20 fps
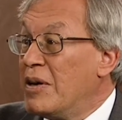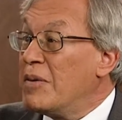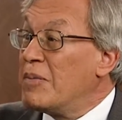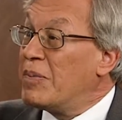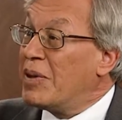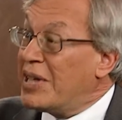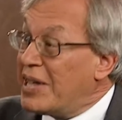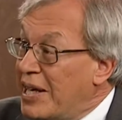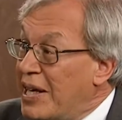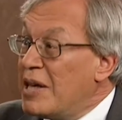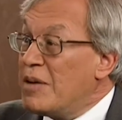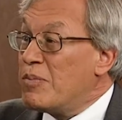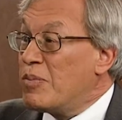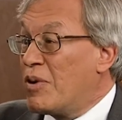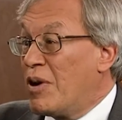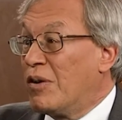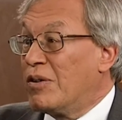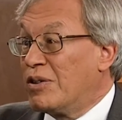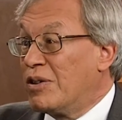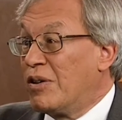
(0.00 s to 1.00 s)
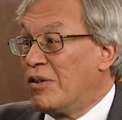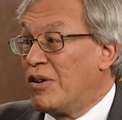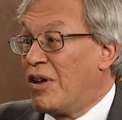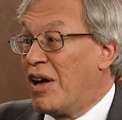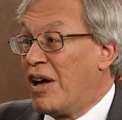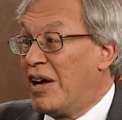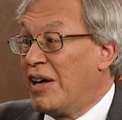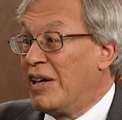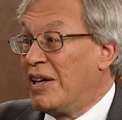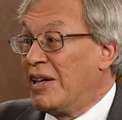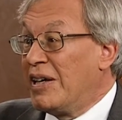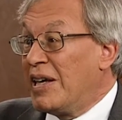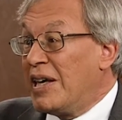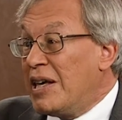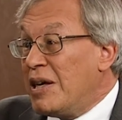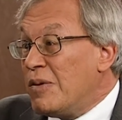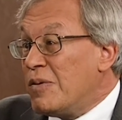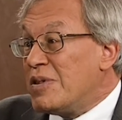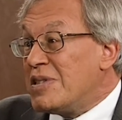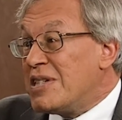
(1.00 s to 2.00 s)
But he broke the law.
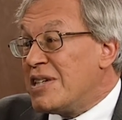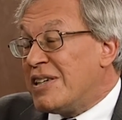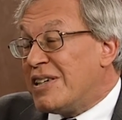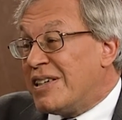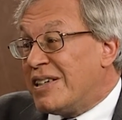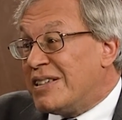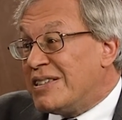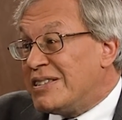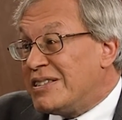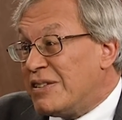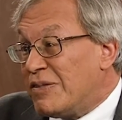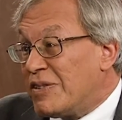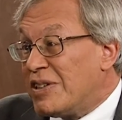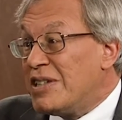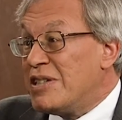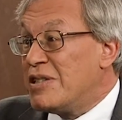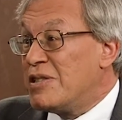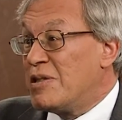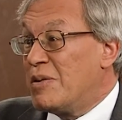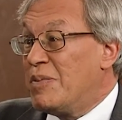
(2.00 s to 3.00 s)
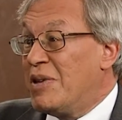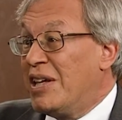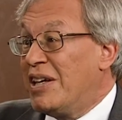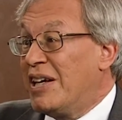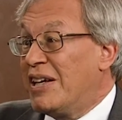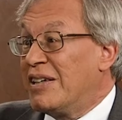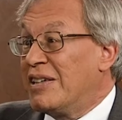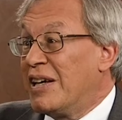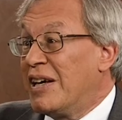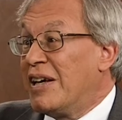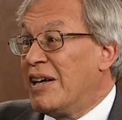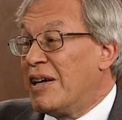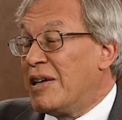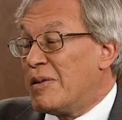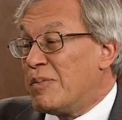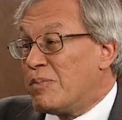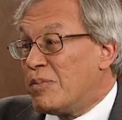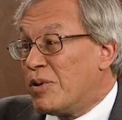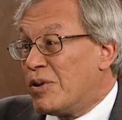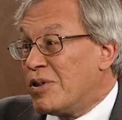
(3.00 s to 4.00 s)
He was civilly disobedient. And a
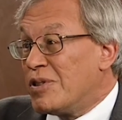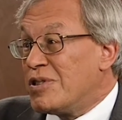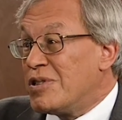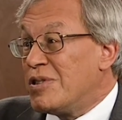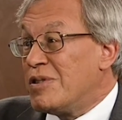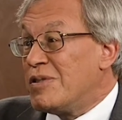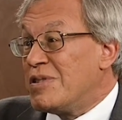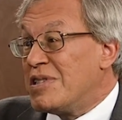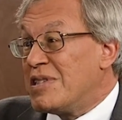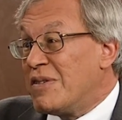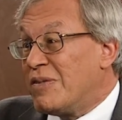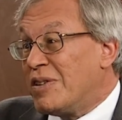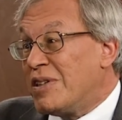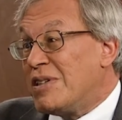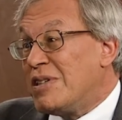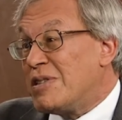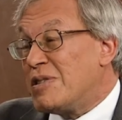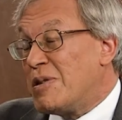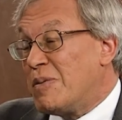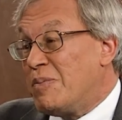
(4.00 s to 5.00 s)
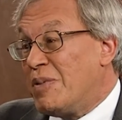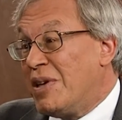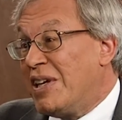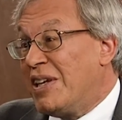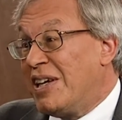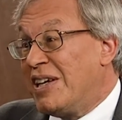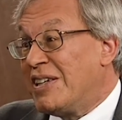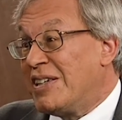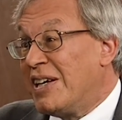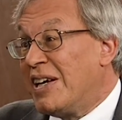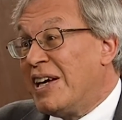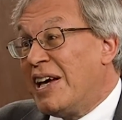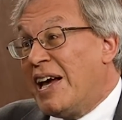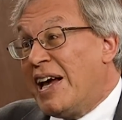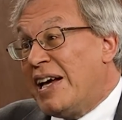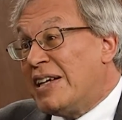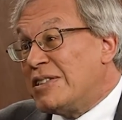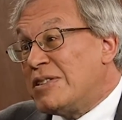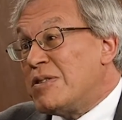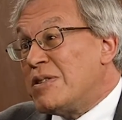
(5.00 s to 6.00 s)
person who's civilly disobedient
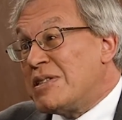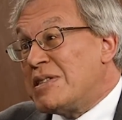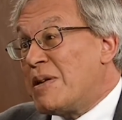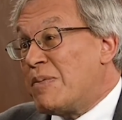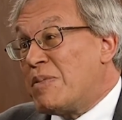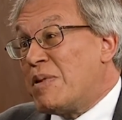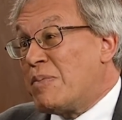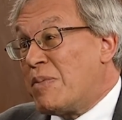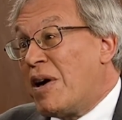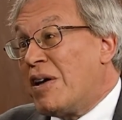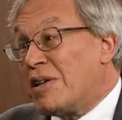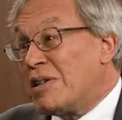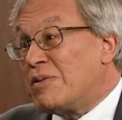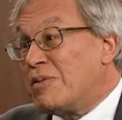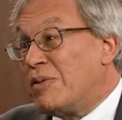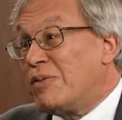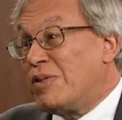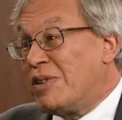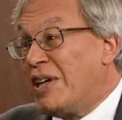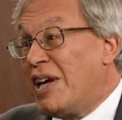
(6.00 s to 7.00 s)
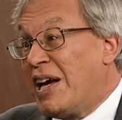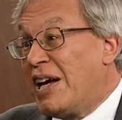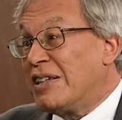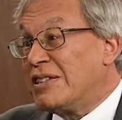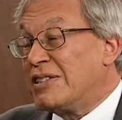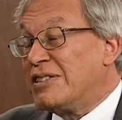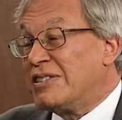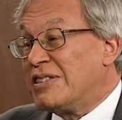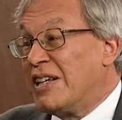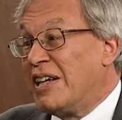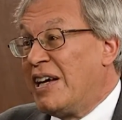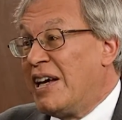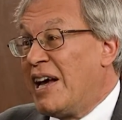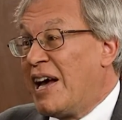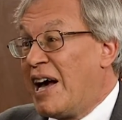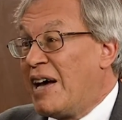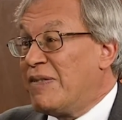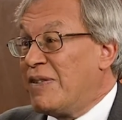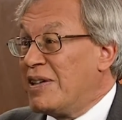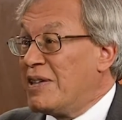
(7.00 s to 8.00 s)
has to accept the punishment for the actions.
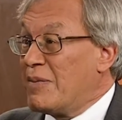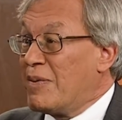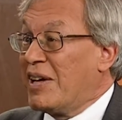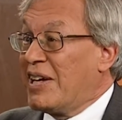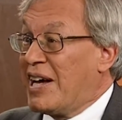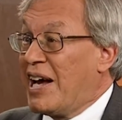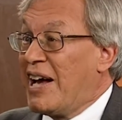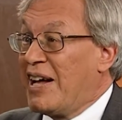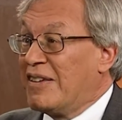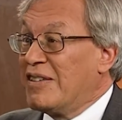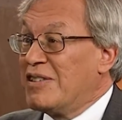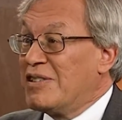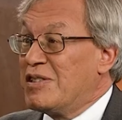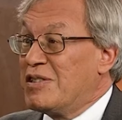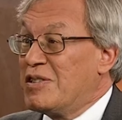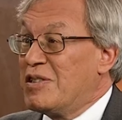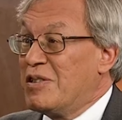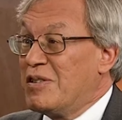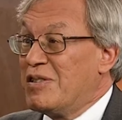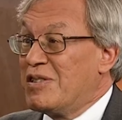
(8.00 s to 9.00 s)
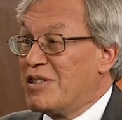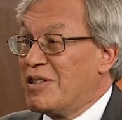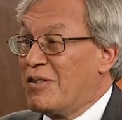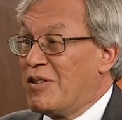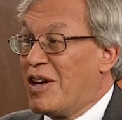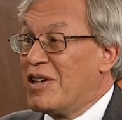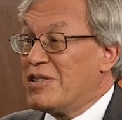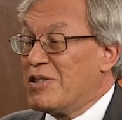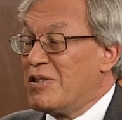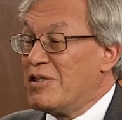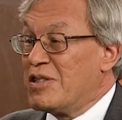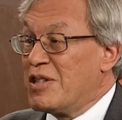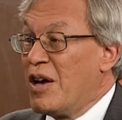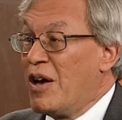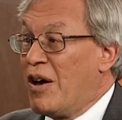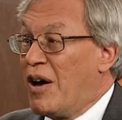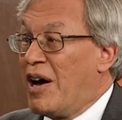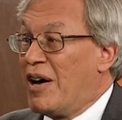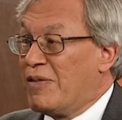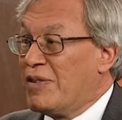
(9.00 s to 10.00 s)
I find that my college students and law students
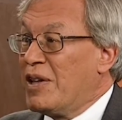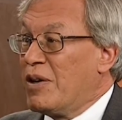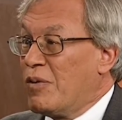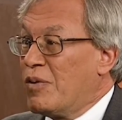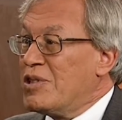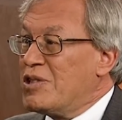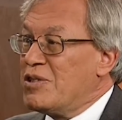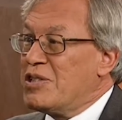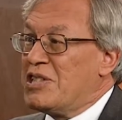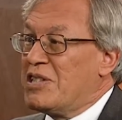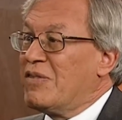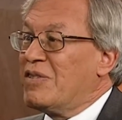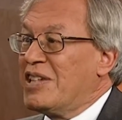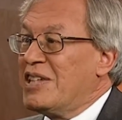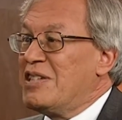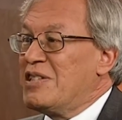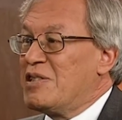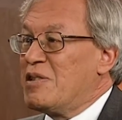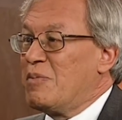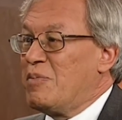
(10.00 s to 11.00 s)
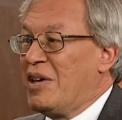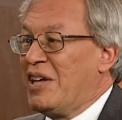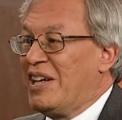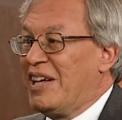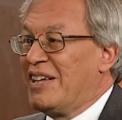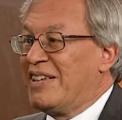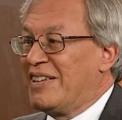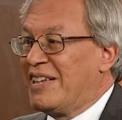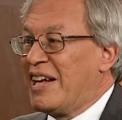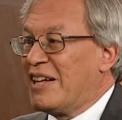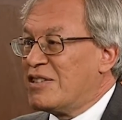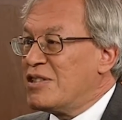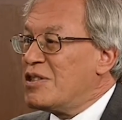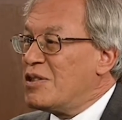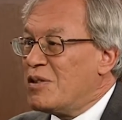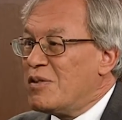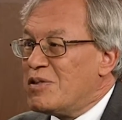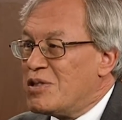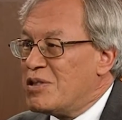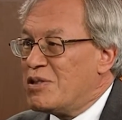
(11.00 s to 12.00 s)
often think, once you're civilly disobedient, that
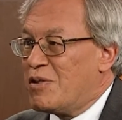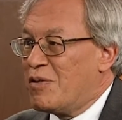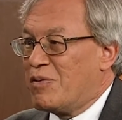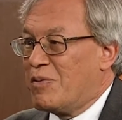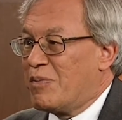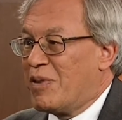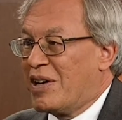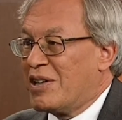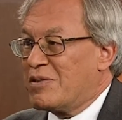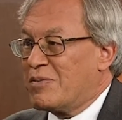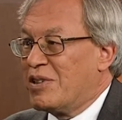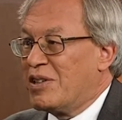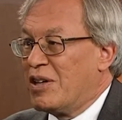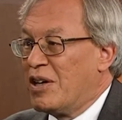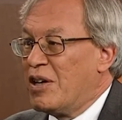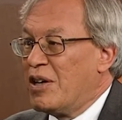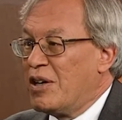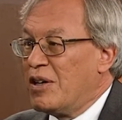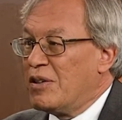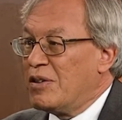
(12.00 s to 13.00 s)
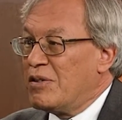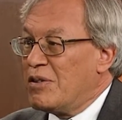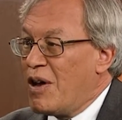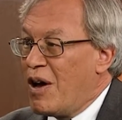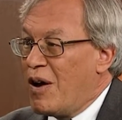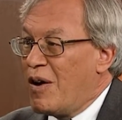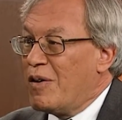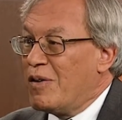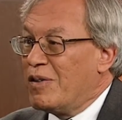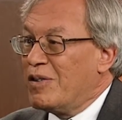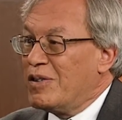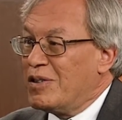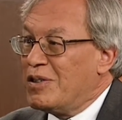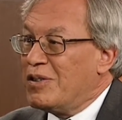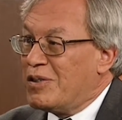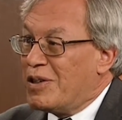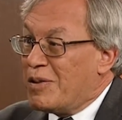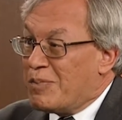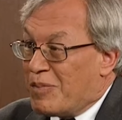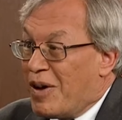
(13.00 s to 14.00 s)
excuses you from punishment. No, you
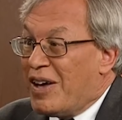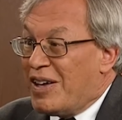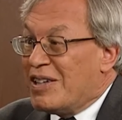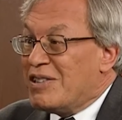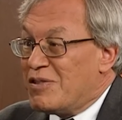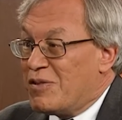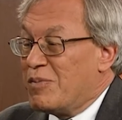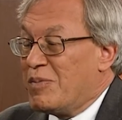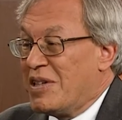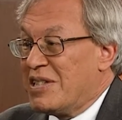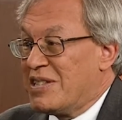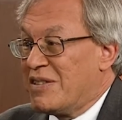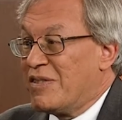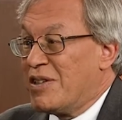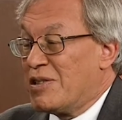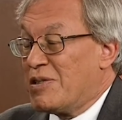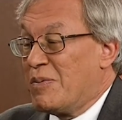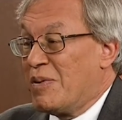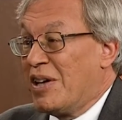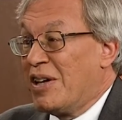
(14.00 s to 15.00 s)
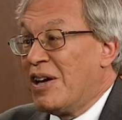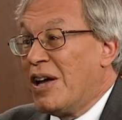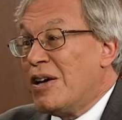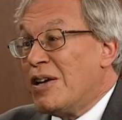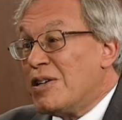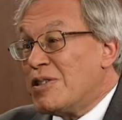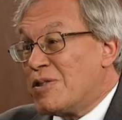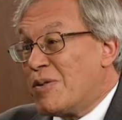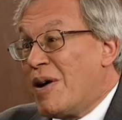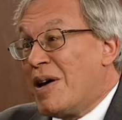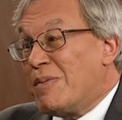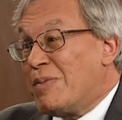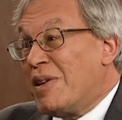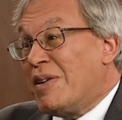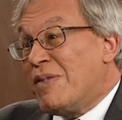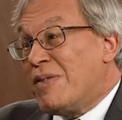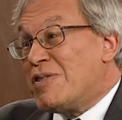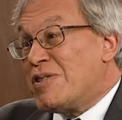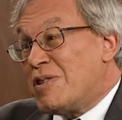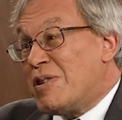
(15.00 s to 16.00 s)
get punished for being civilly disobedient. So I believe
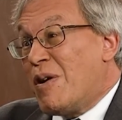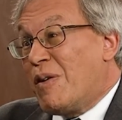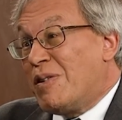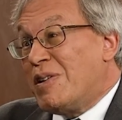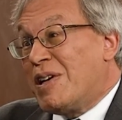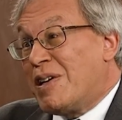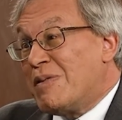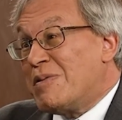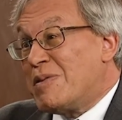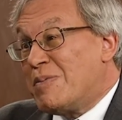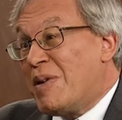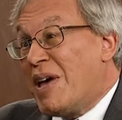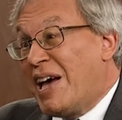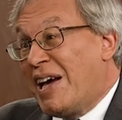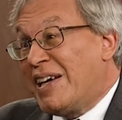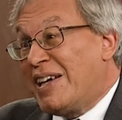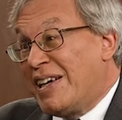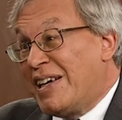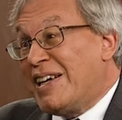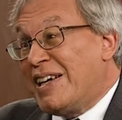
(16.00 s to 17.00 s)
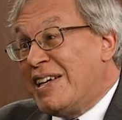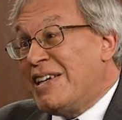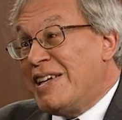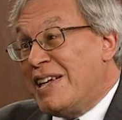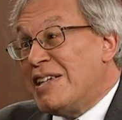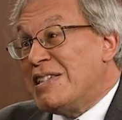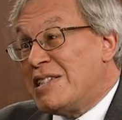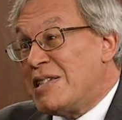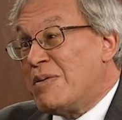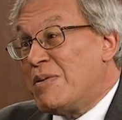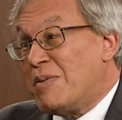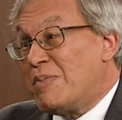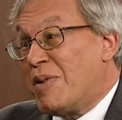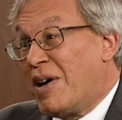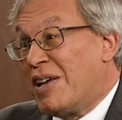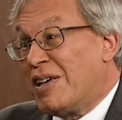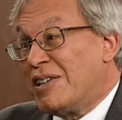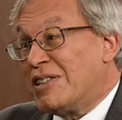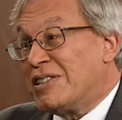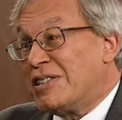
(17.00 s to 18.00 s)
if Snowden comes back, he needs to be
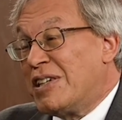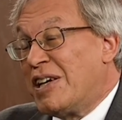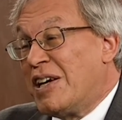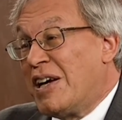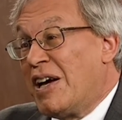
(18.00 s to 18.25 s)
punished.